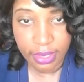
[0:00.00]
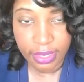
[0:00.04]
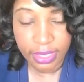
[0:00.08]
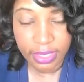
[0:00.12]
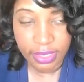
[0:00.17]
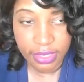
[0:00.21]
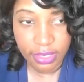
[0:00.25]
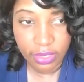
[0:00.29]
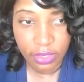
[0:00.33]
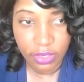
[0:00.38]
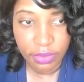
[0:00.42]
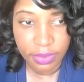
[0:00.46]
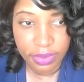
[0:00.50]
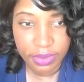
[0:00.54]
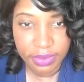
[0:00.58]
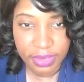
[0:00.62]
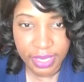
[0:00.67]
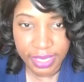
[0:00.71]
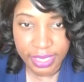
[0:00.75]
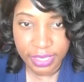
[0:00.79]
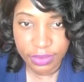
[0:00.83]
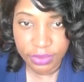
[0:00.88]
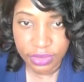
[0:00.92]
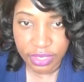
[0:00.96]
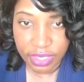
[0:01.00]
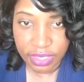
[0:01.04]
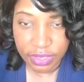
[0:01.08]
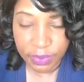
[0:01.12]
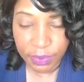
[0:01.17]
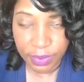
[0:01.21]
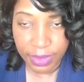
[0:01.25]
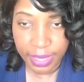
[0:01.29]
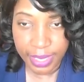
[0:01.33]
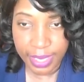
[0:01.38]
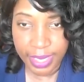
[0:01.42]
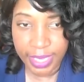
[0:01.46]
He told him, he was
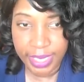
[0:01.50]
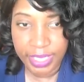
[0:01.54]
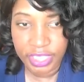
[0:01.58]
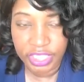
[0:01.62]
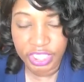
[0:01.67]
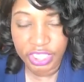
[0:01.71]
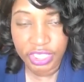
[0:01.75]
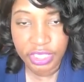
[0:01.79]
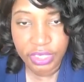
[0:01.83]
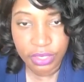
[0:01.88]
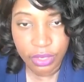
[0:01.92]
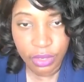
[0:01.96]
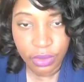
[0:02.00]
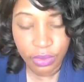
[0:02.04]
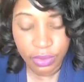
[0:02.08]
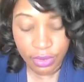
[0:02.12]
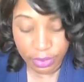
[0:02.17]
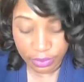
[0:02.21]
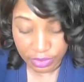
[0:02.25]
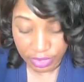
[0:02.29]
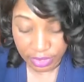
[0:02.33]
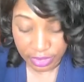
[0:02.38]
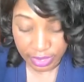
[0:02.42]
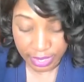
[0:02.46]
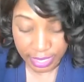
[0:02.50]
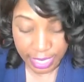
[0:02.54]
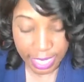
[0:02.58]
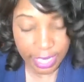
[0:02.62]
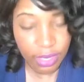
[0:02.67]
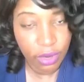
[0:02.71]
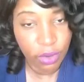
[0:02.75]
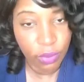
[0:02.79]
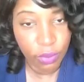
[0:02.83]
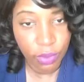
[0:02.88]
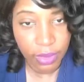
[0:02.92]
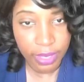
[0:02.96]
just playing. And she told him, she said, I
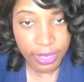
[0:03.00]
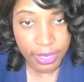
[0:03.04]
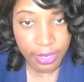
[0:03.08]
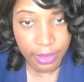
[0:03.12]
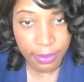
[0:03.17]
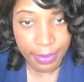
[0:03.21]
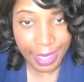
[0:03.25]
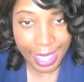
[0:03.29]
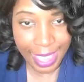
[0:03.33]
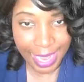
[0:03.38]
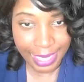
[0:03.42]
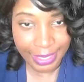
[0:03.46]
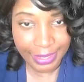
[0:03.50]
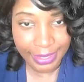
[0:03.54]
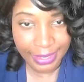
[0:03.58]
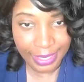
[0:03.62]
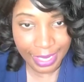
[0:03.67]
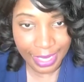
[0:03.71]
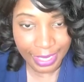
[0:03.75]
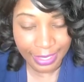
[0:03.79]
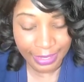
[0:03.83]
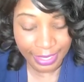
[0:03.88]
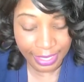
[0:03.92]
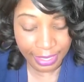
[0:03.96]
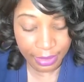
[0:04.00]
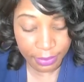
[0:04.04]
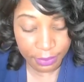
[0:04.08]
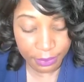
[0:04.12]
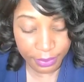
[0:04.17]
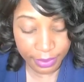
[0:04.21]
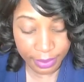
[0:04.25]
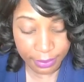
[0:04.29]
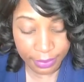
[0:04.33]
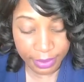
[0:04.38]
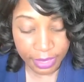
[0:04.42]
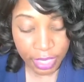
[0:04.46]
don't want him acting like that in
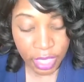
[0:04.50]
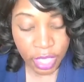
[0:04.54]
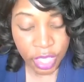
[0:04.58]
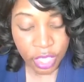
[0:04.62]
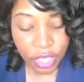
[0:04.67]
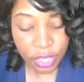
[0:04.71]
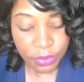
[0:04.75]
public.